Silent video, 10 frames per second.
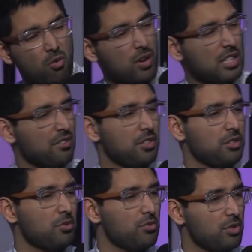whatever
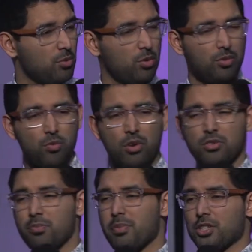you would
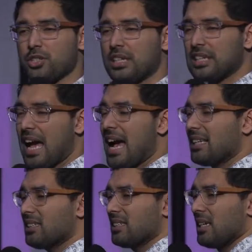want to measure it
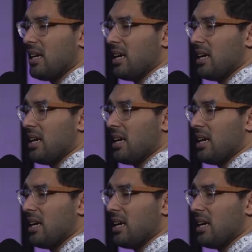as.